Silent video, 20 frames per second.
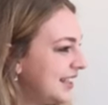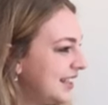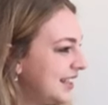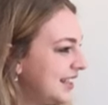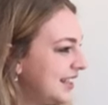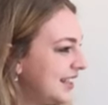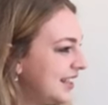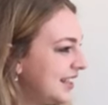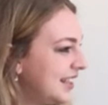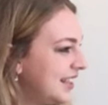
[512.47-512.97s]

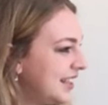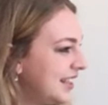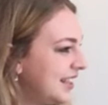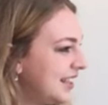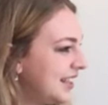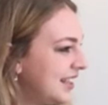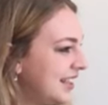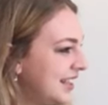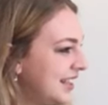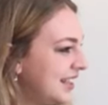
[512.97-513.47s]

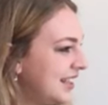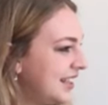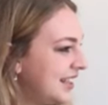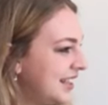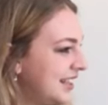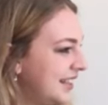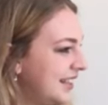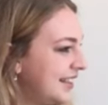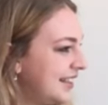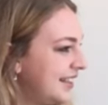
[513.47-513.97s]

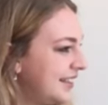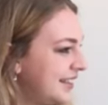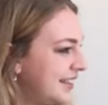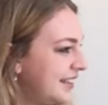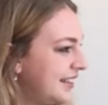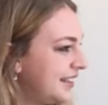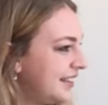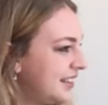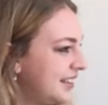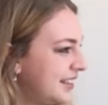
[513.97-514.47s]

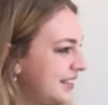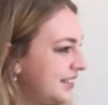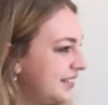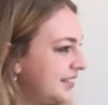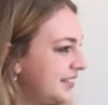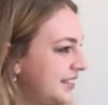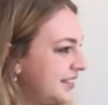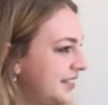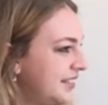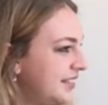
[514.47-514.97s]

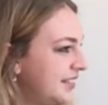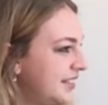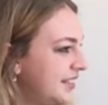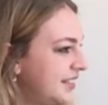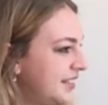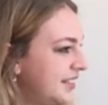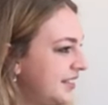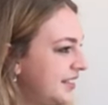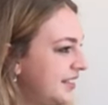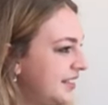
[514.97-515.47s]

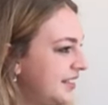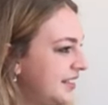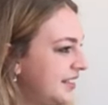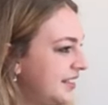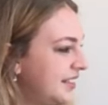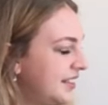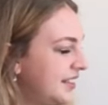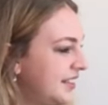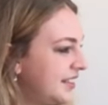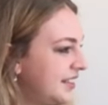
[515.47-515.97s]

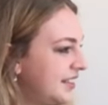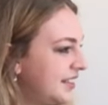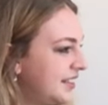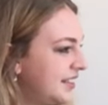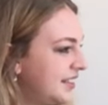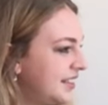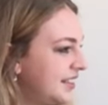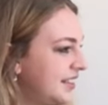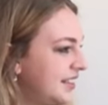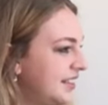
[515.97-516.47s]

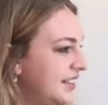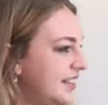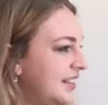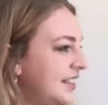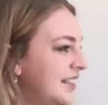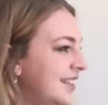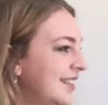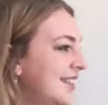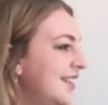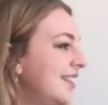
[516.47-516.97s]

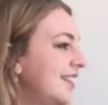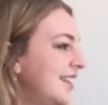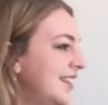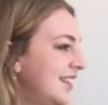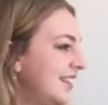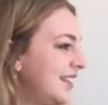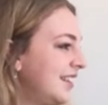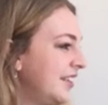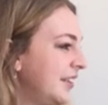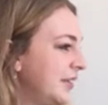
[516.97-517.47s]

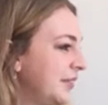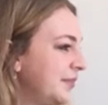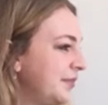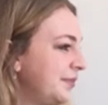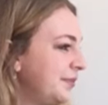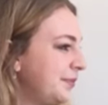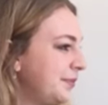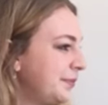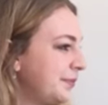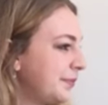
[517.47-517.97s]
[no speech]